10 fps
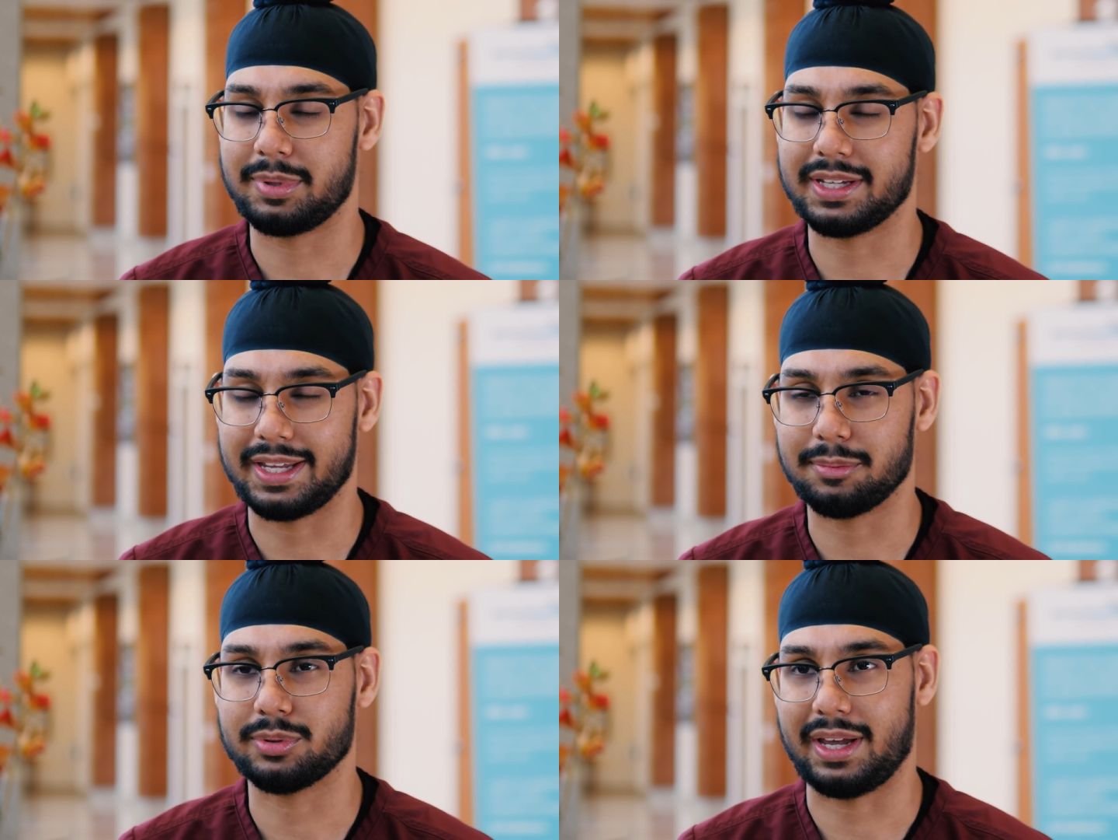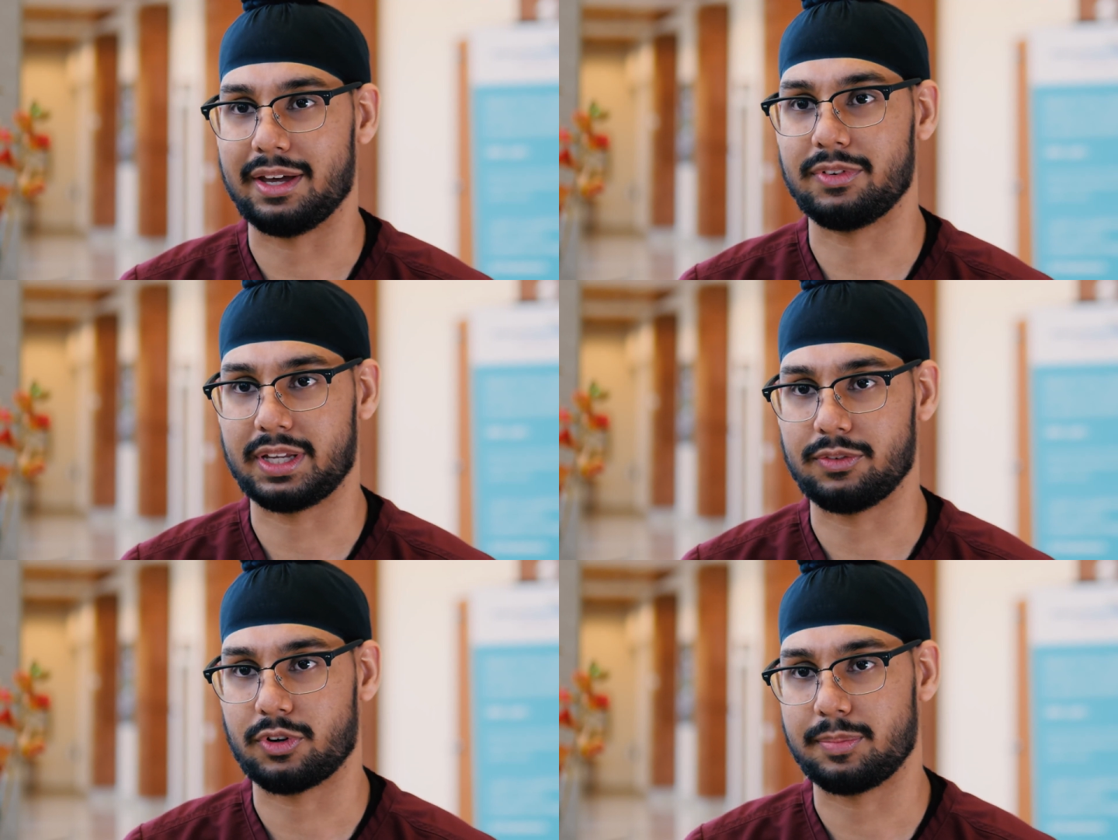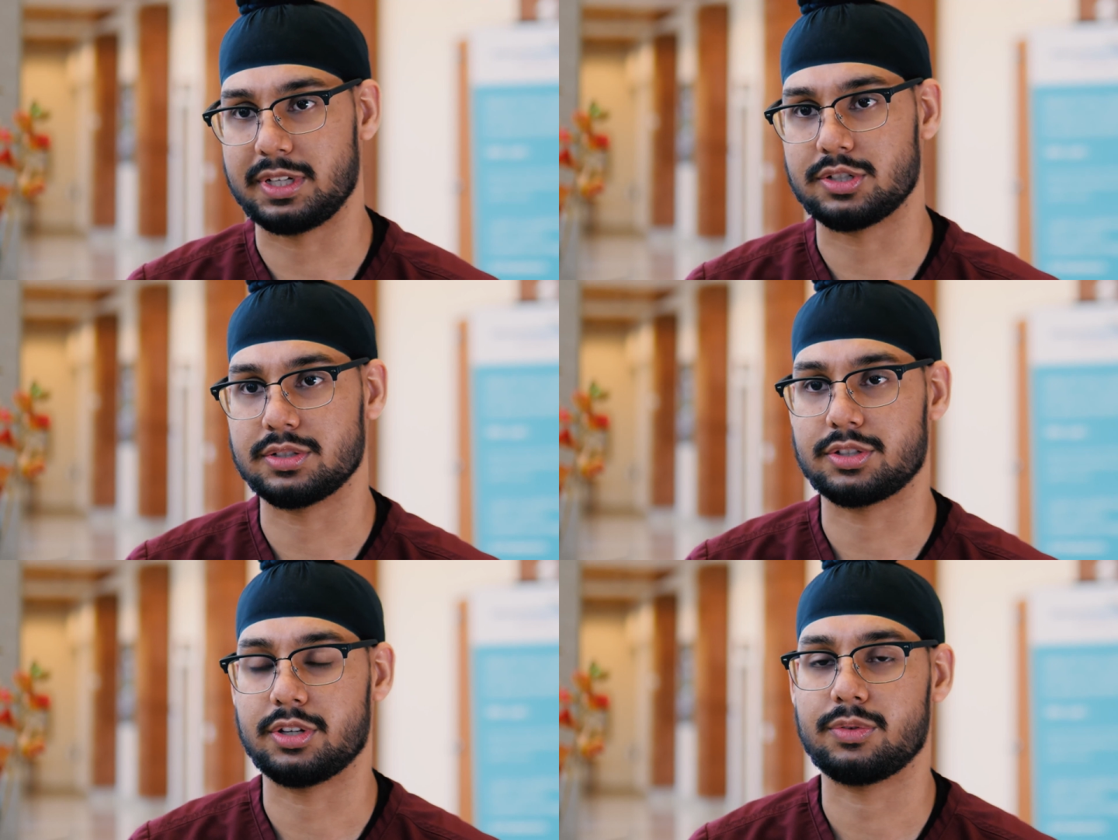being able to advocate for our
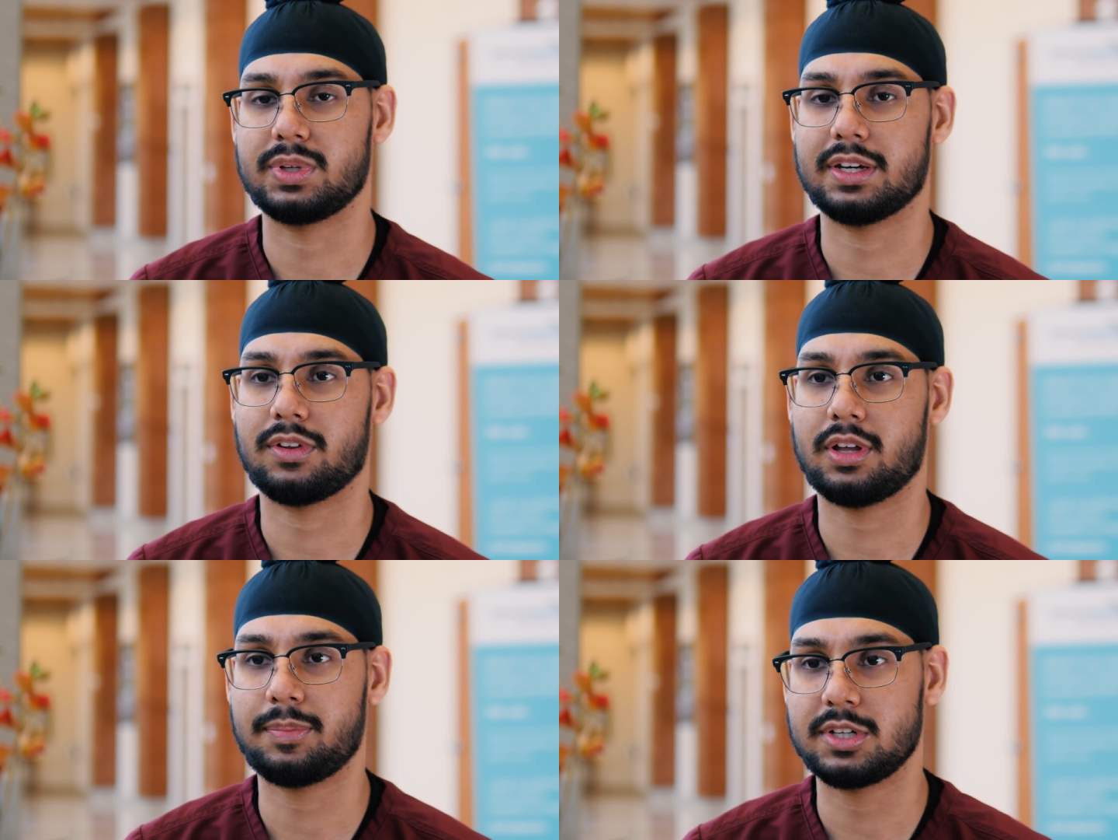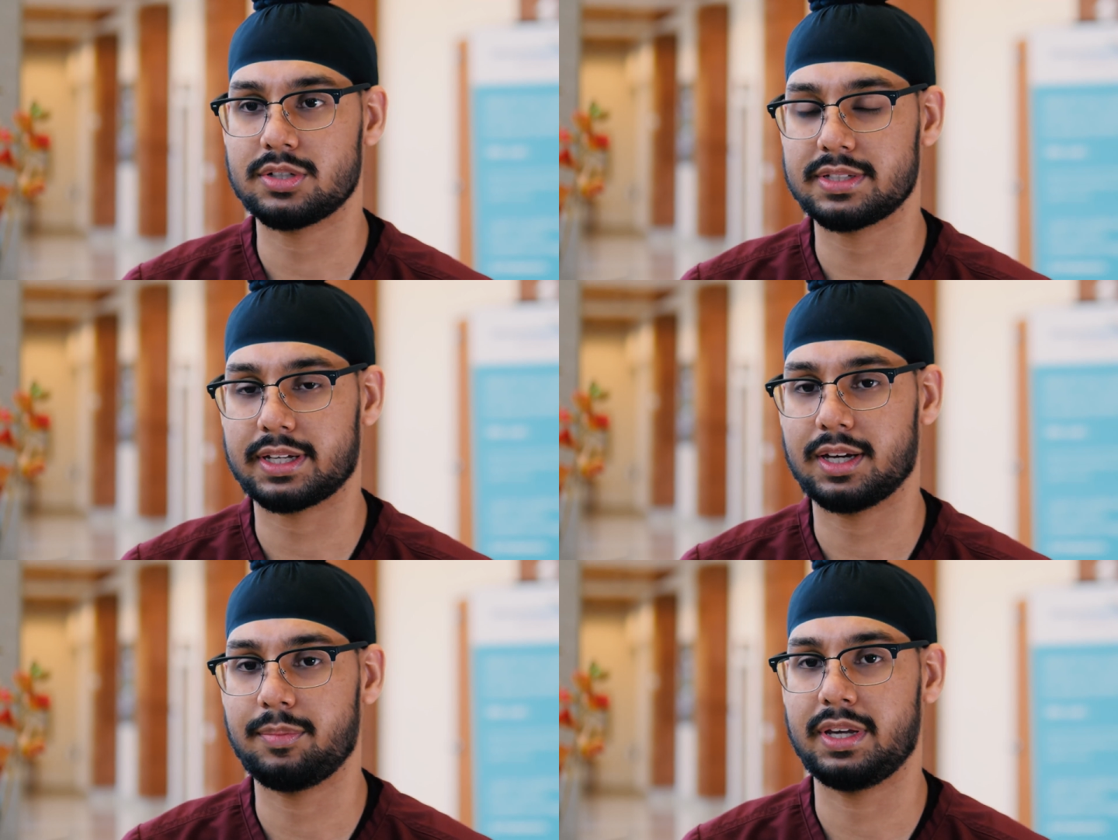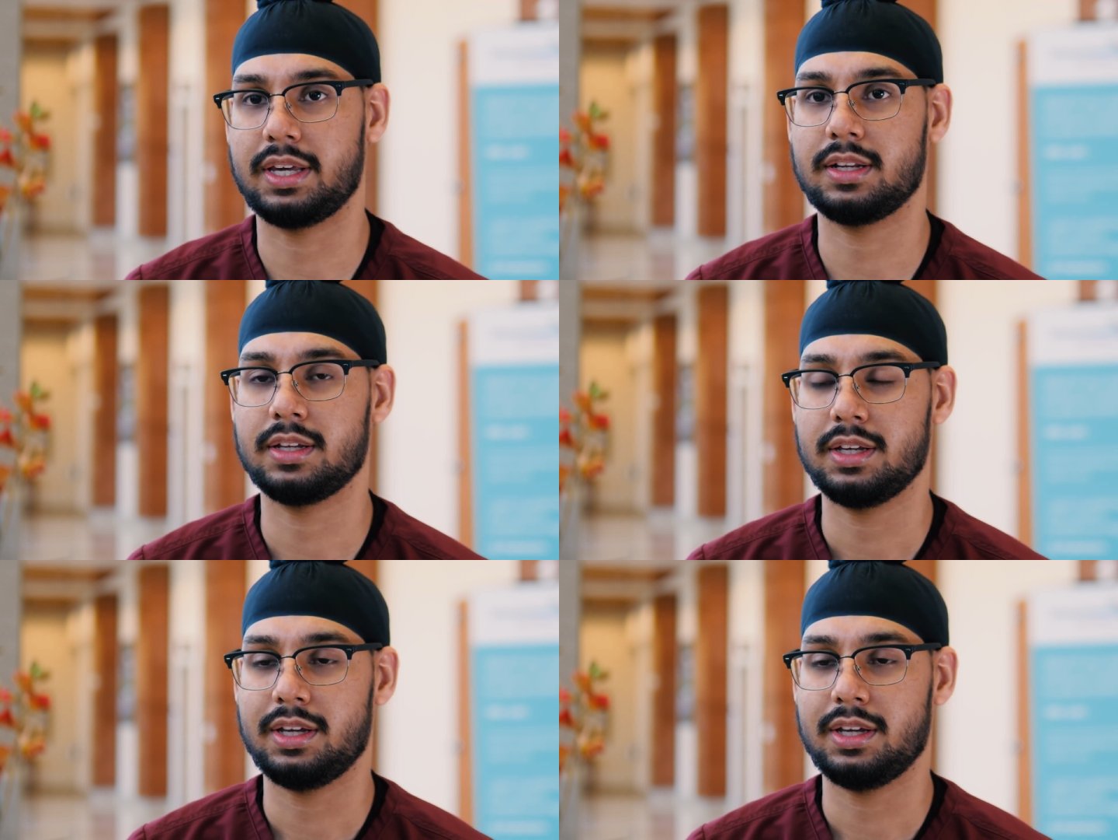patients. You know, we have a lot of patients that come in